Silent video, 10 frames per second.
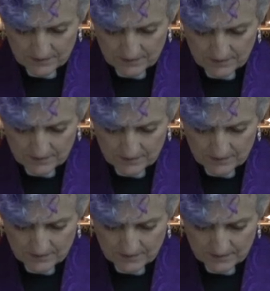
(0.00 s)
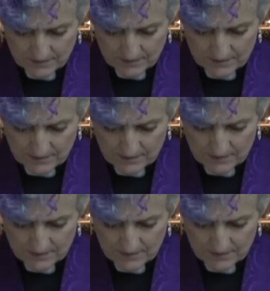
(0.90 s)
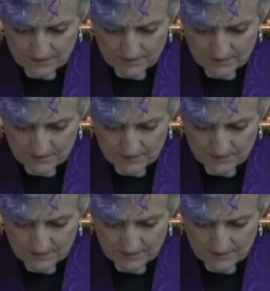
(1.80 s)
[no speech]